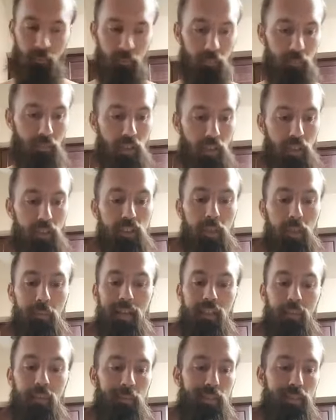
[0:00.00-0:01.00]
Let's get back
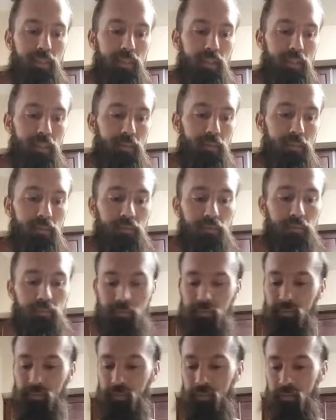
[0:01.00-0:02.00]
to business
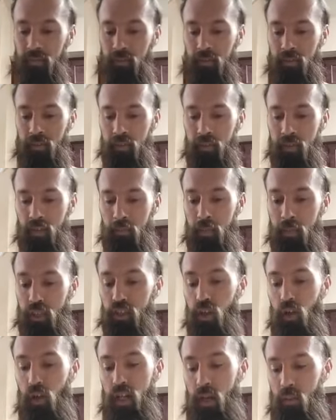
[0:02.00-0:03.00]
because
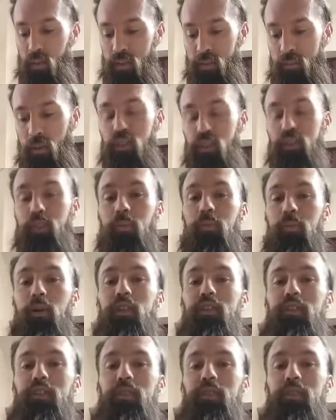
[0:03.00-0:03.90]
all that was personal, personal.